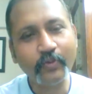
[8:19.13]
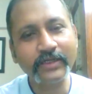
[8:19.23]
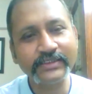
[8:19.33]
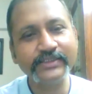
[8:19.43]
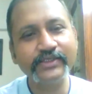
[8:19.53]

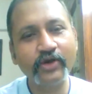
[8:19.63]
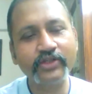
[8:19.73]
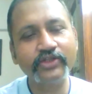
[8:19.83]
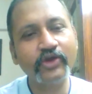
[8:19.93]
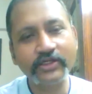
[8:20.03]
what is
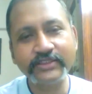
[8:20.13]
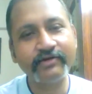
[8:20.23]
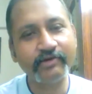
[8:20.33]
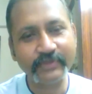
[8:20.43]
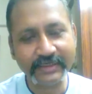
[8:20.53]
your thought
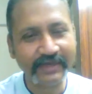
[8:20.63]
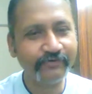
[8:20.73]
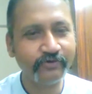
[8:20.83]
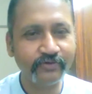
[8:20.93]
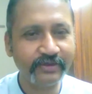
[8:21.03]
around that?
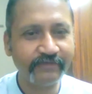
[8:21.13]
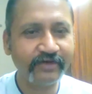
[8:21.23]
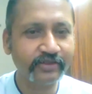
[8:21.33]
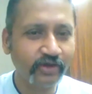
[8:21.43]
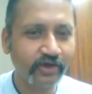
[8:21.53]
Have you
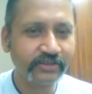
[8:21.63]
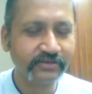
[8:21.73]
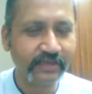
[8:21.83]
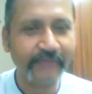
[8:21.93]
given a thought?